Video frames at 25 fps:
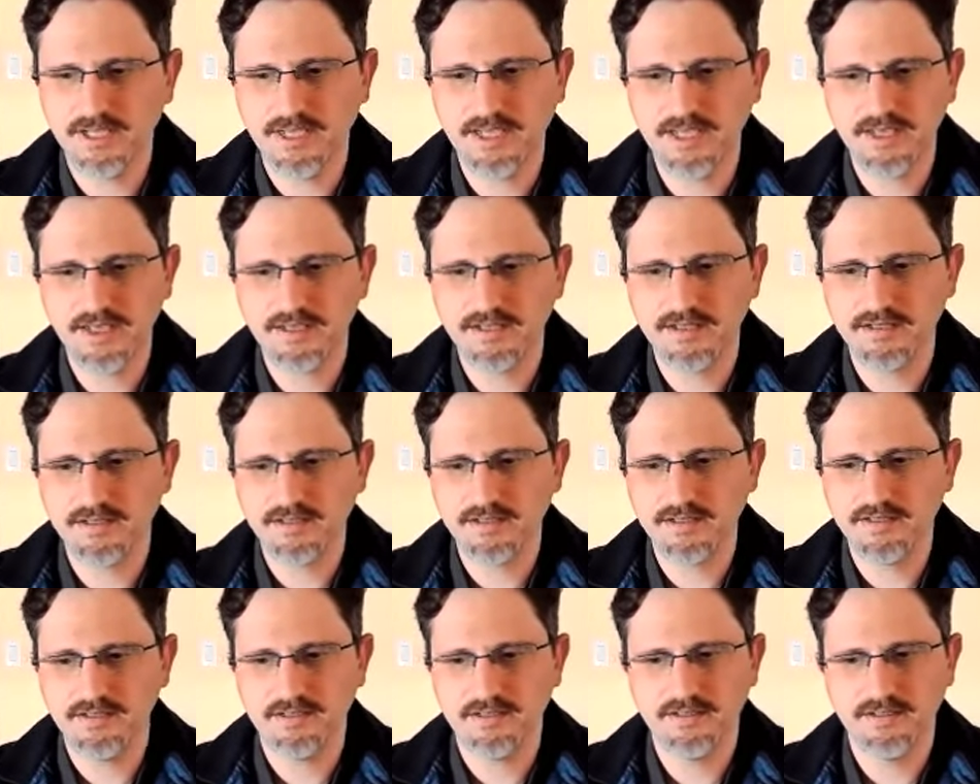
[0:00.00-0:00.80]
And
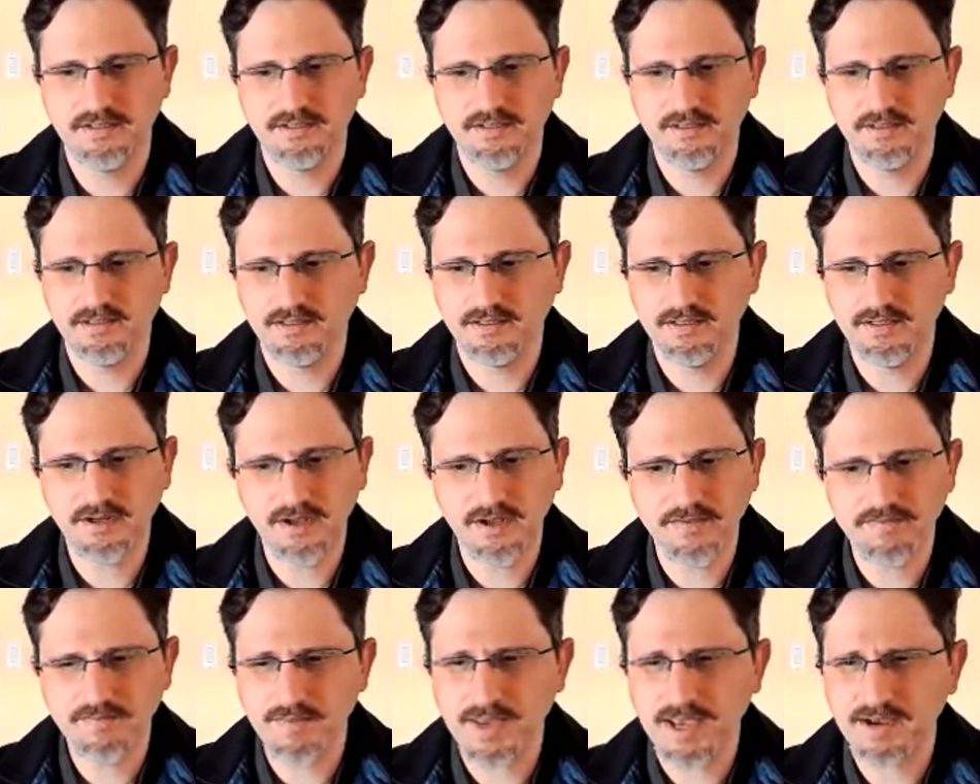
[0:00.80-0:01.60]
I
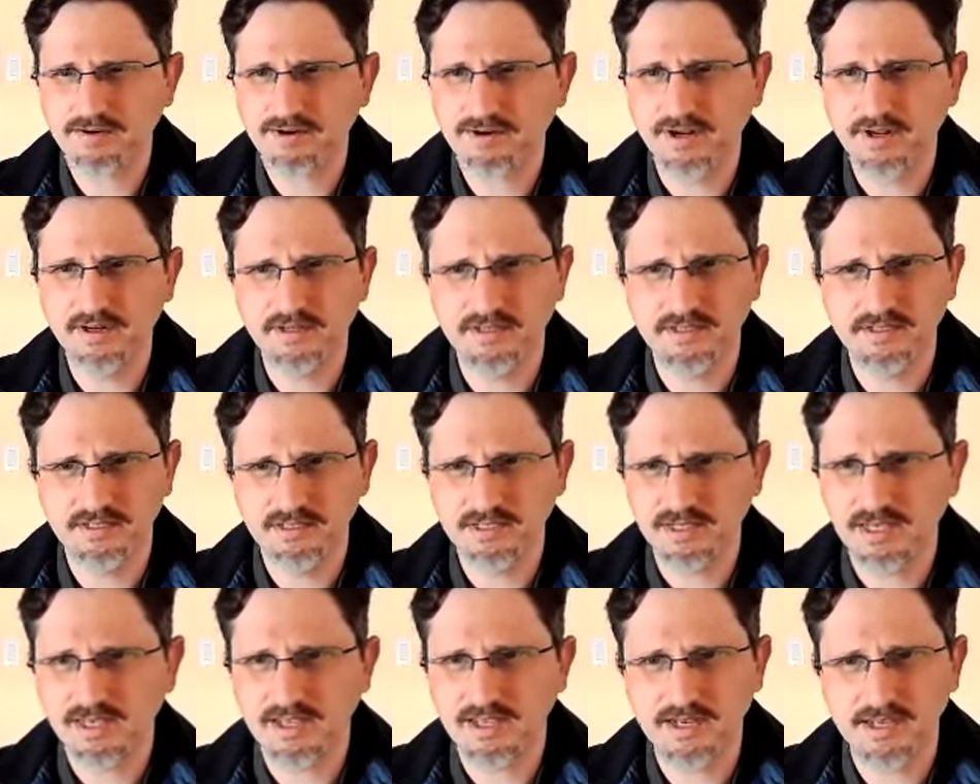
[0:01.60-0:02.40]
have a background in
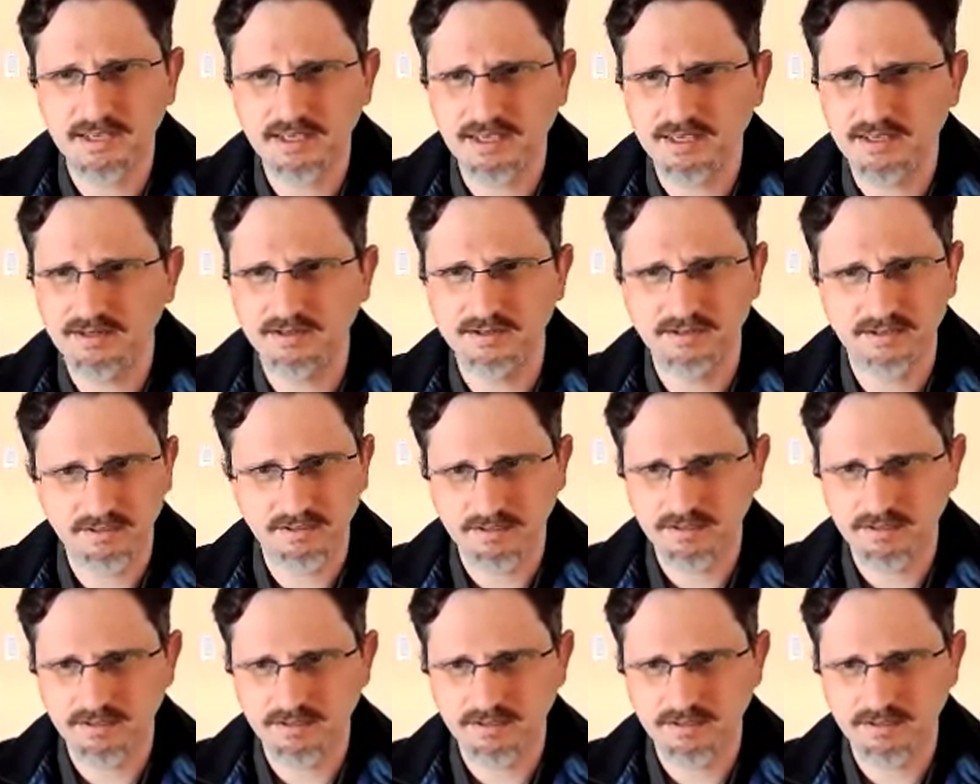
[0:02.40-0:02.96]
designing and,